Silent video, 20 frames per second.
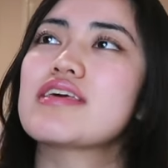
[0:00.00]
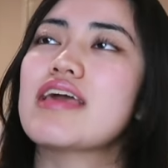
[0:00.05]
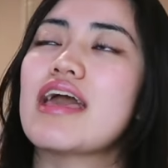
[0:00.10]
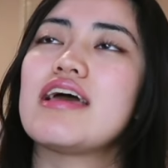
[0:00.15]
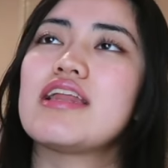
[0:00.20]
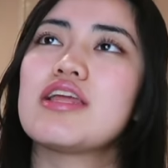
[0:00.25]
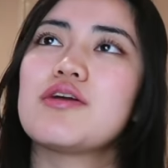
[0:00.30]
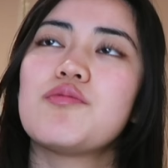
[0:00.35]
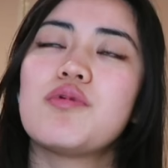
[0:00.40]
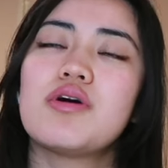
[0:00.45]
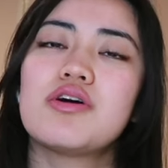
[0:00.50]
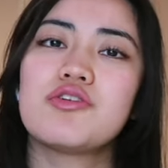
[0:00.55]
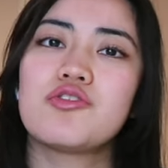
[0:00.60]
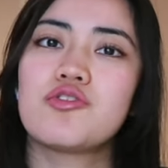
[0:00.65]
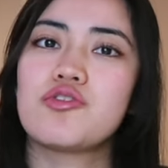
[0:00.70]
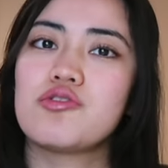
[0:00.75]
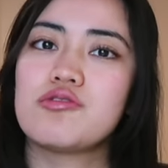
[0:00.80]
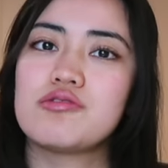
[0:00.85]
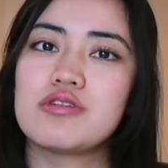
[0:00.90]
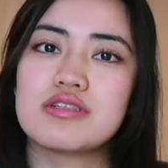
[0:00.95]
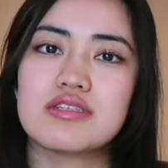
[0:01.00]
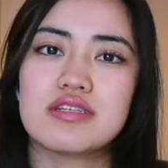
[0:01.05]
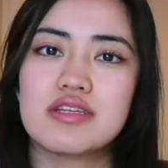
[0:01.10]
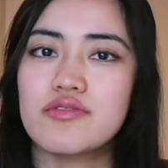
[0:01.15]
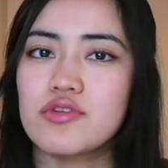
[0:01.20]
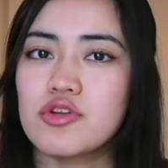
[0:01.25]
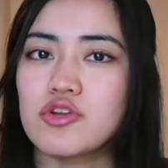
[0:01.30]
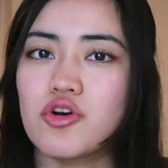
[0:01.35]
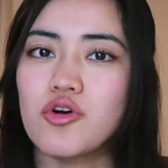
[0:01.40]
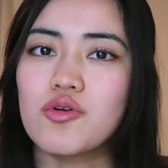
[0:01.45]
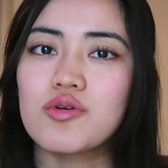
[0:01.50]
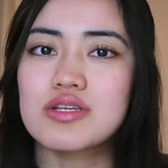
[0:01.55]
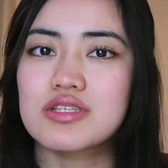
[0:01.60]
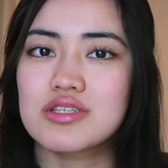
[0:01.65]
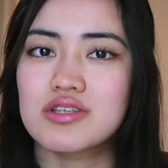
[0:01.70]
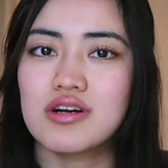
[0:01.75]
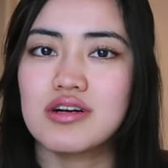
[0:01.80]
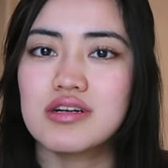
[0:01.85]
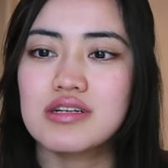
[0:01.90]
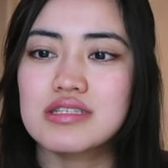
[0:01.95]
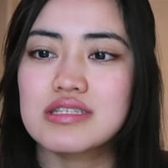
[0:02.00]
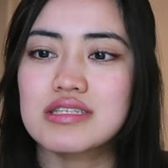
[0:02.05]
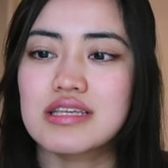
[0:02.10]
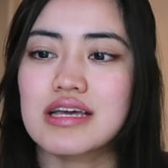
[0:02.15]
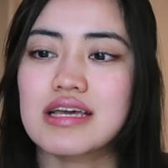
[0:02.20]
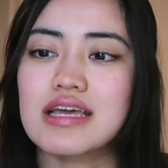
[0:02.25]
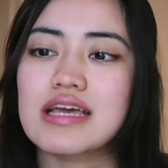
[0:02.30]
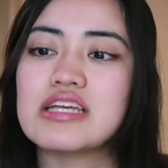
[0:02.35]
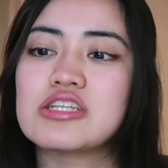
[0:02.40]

like anyone who doesn't even know his songs, like,